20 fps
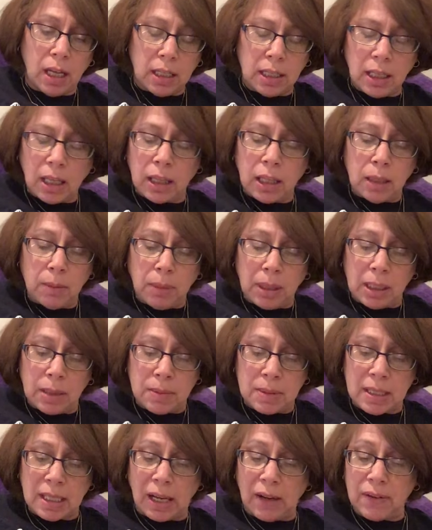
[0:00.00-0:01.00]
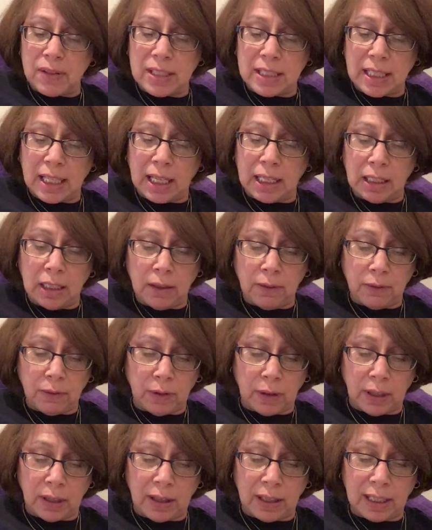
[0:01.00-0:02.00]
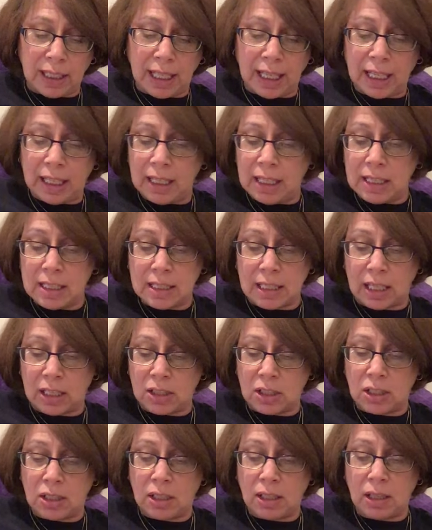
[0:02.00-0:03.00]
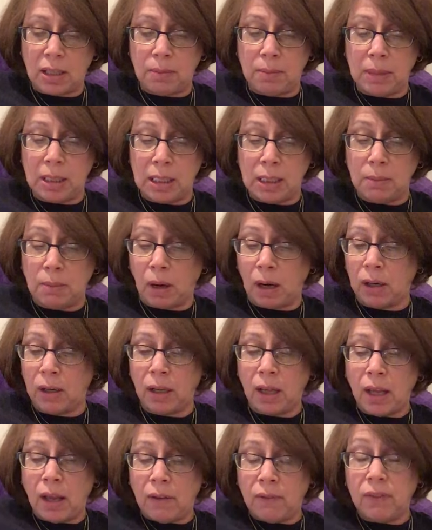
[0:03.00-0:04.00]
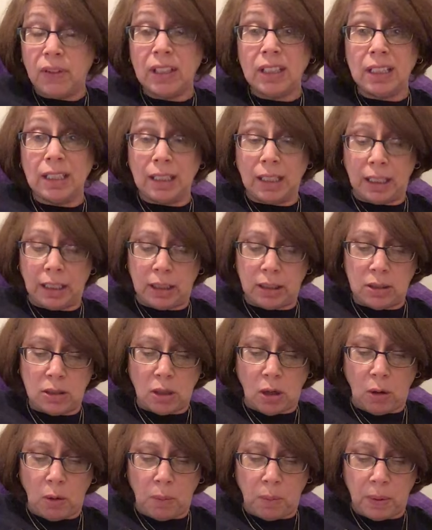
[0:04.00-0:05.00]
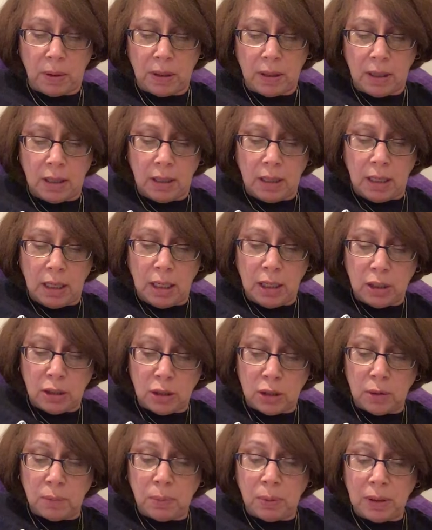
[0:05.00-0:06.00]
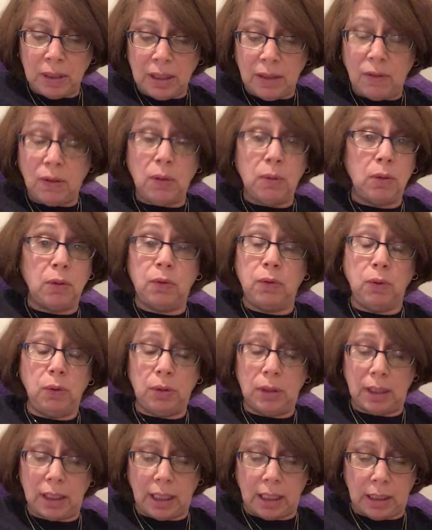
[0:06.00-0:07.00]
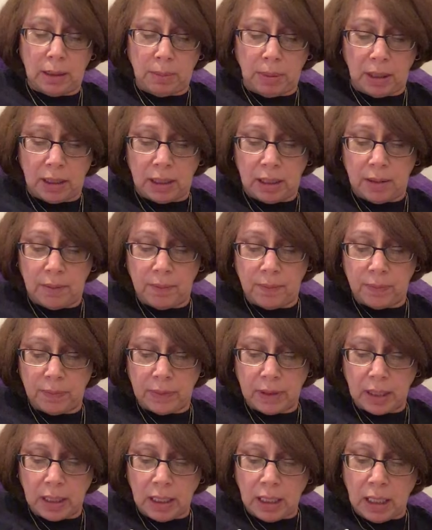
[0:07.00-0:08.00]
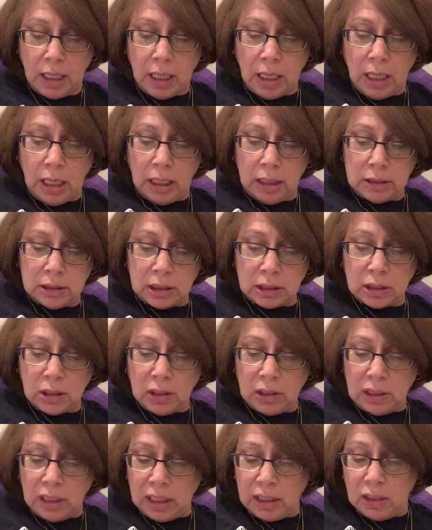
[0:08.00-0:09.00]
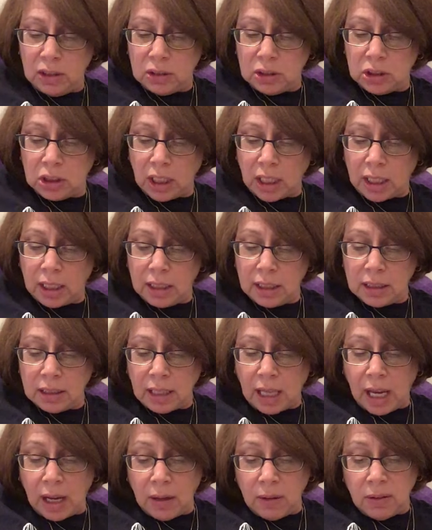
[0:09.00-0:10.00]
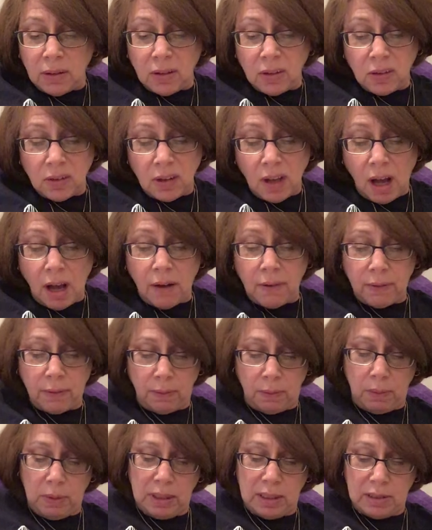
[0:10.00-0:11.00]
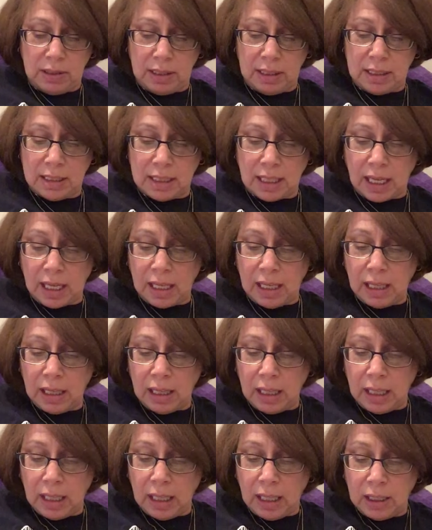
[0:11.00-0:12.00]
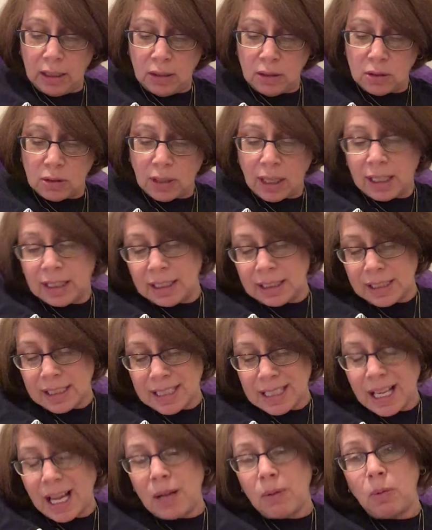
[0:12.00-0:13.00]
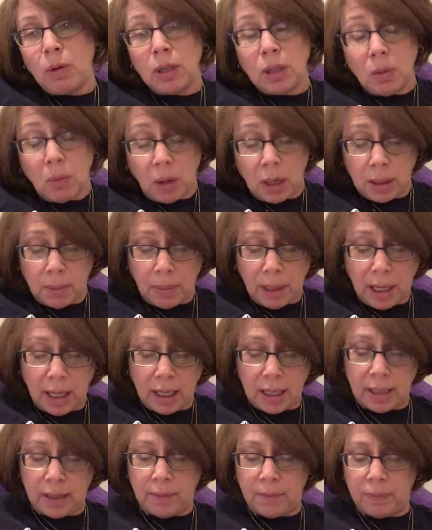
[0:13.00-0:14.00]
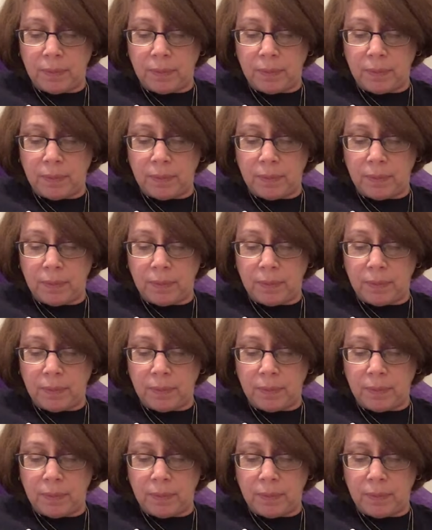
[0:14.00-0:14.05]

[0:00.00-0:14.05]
Nothing but himself standing in front of the candy section of the mini mart feeling like a dope. He couldn't believe he was fooling anybody. Just look like you're checking out the stuff, Weasel had said, like you're trying to decide what you want to buy.